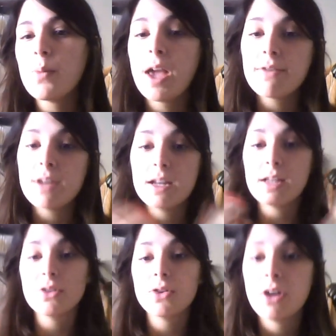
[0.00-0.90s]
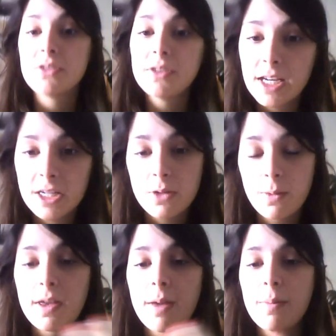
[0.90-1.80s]
we have an initial consultation
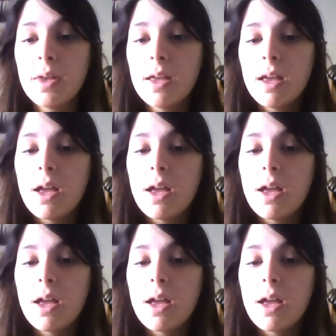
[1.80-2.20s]
with them.